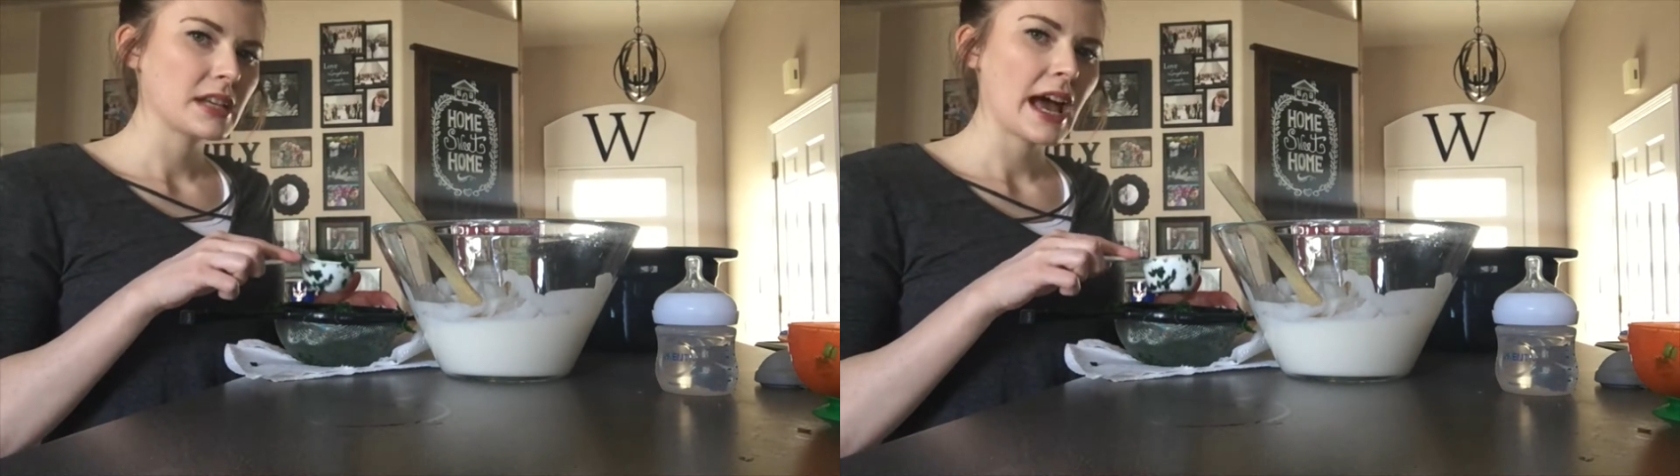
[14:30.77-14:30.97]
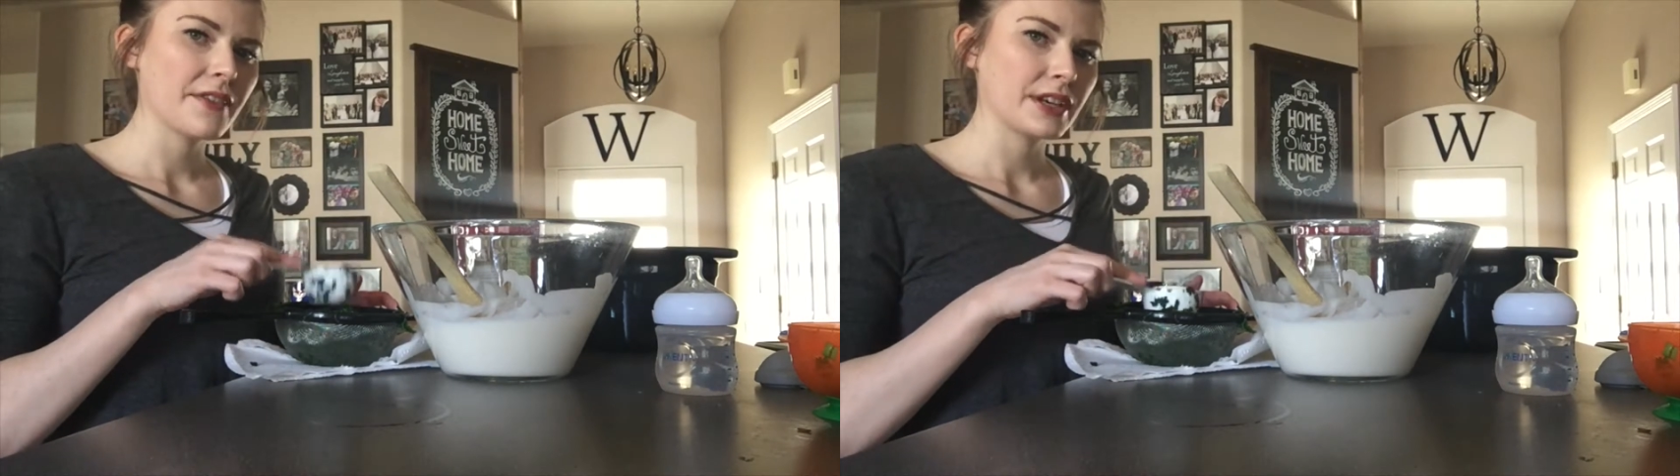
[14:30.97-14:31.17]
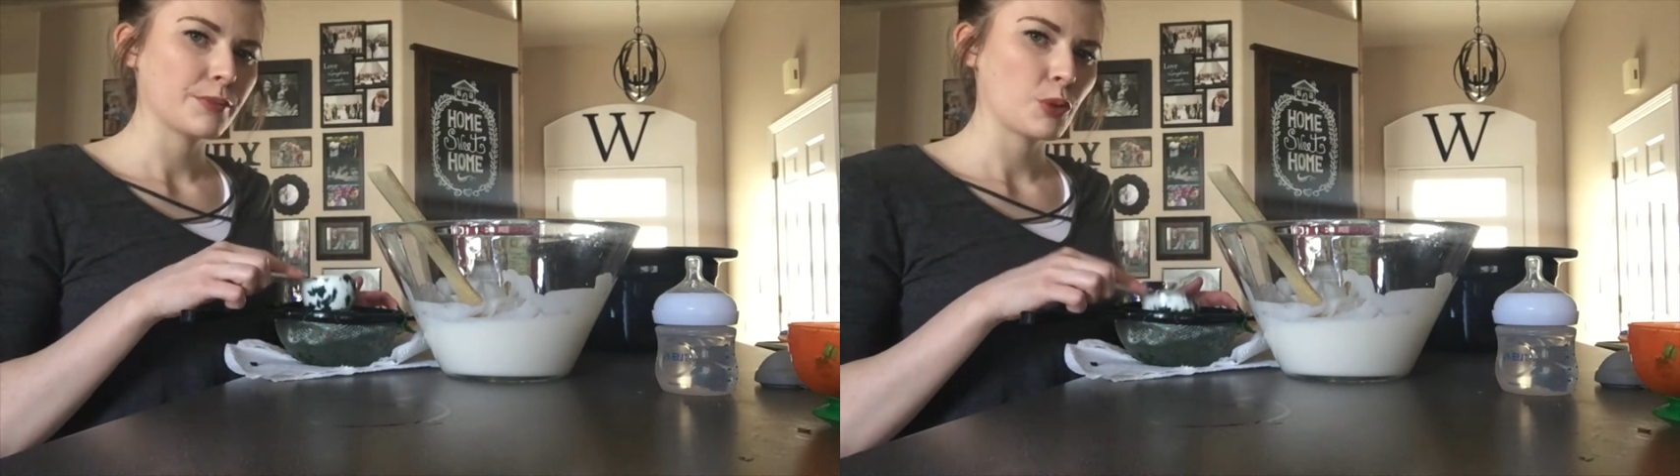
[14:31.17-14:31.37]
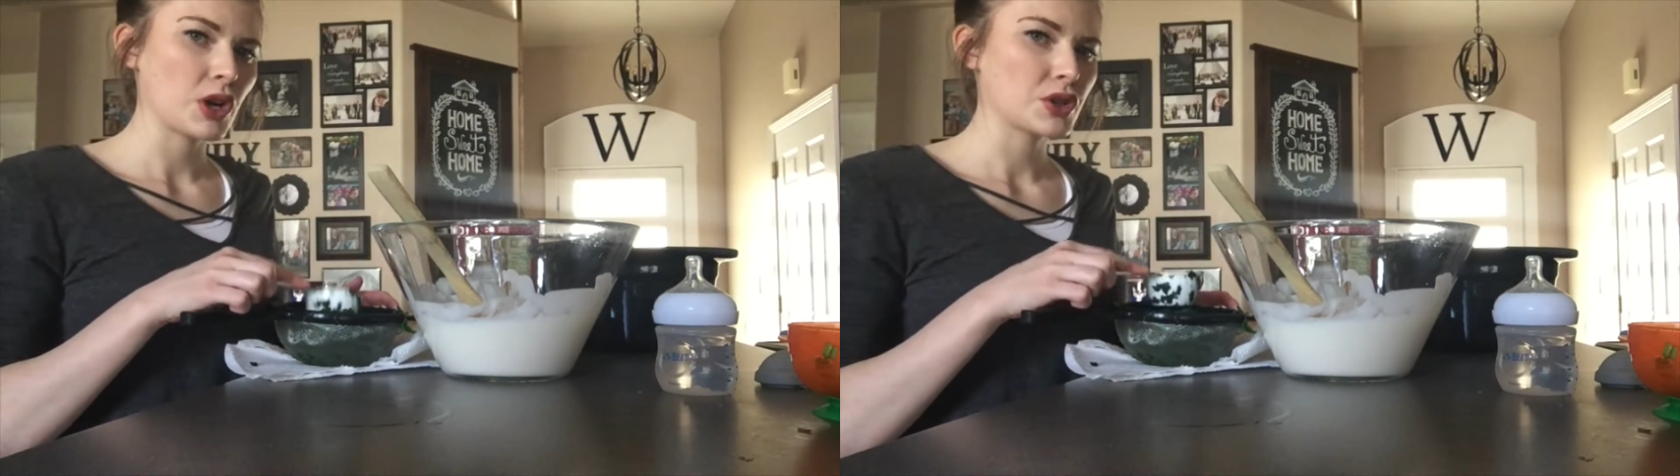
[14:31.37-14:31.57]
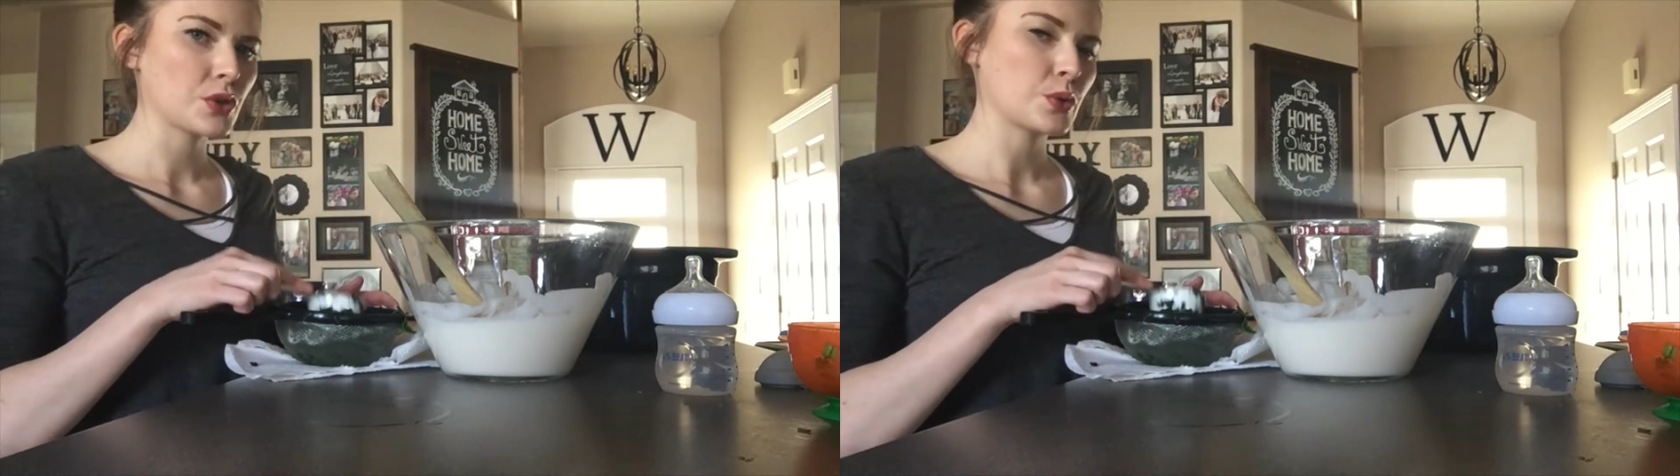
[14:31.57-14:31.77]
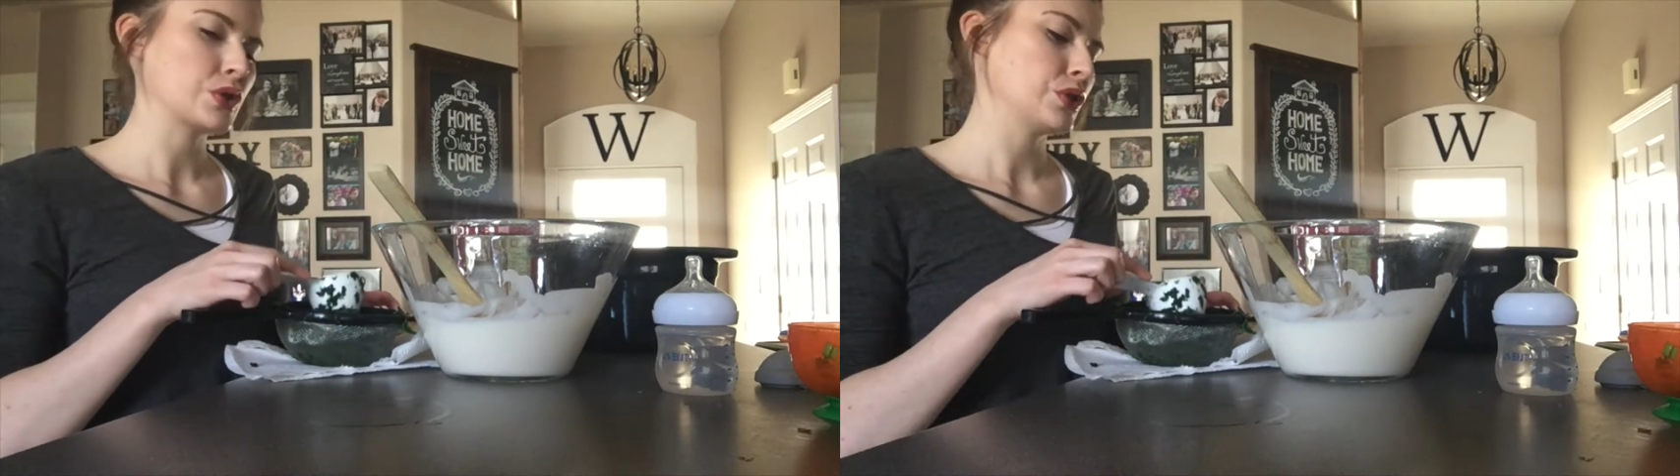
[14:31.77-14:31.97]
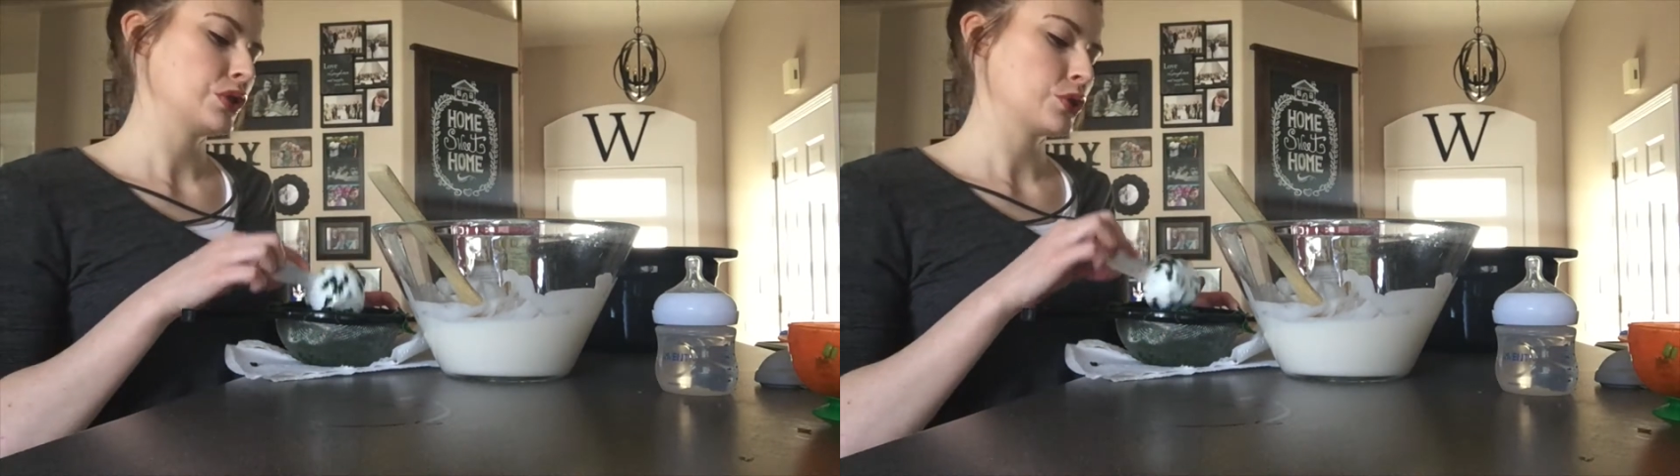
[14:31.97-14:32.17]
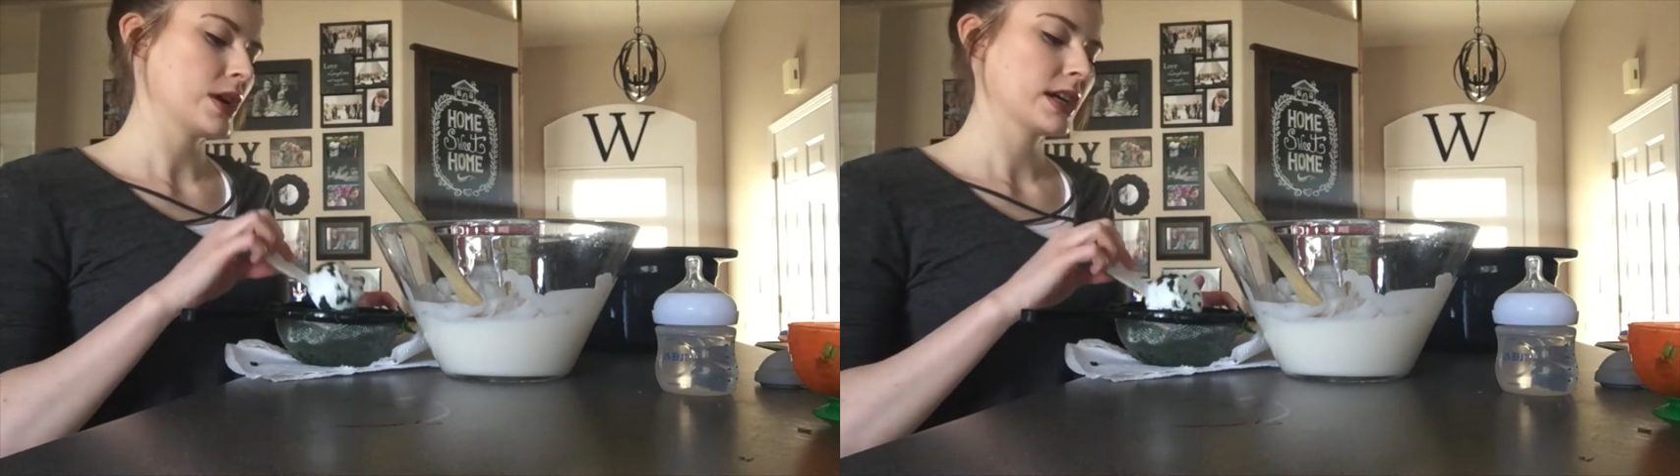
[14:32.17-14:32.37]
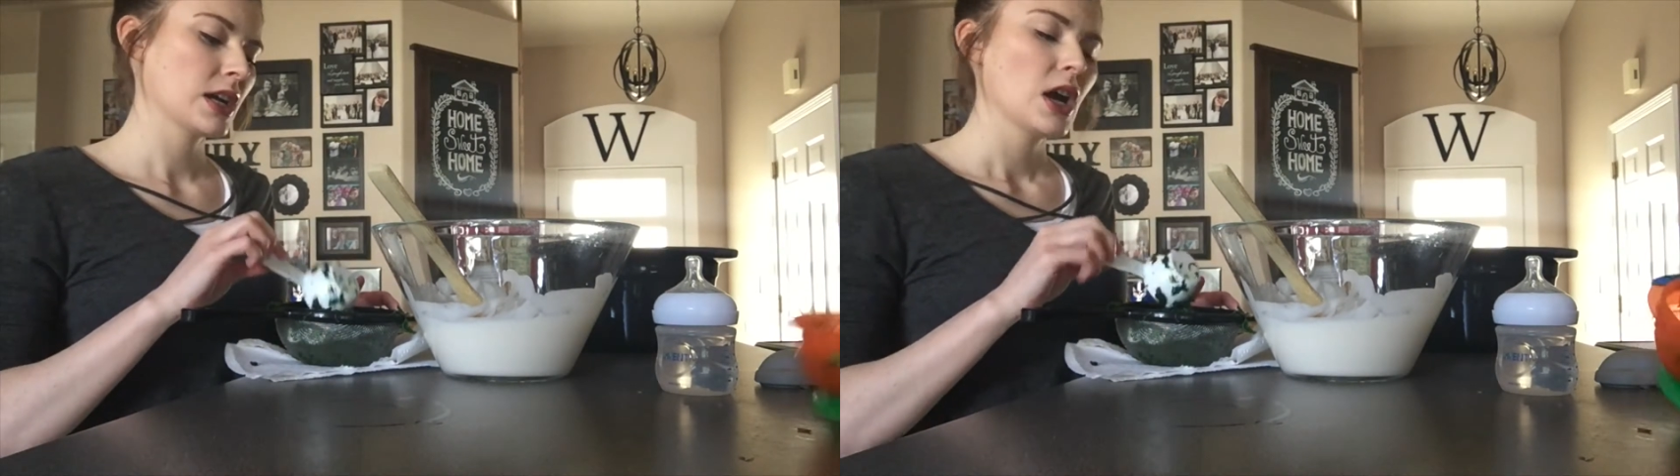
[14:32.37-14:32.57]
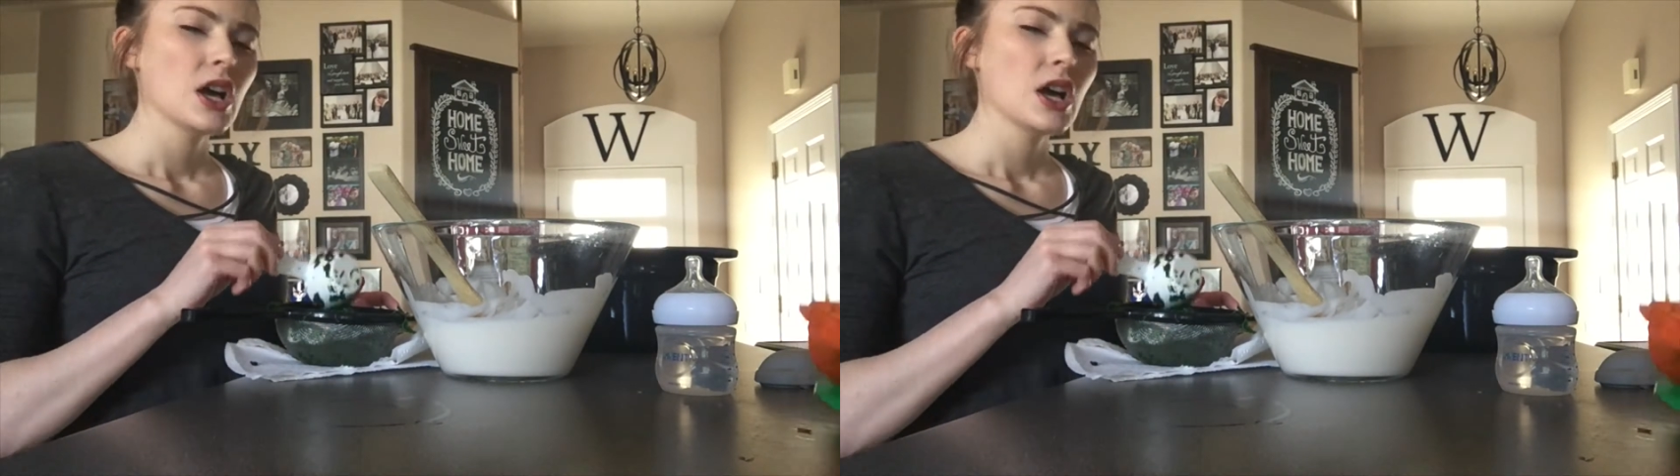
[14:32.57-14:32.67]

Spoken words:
have enough pressure or do the trick.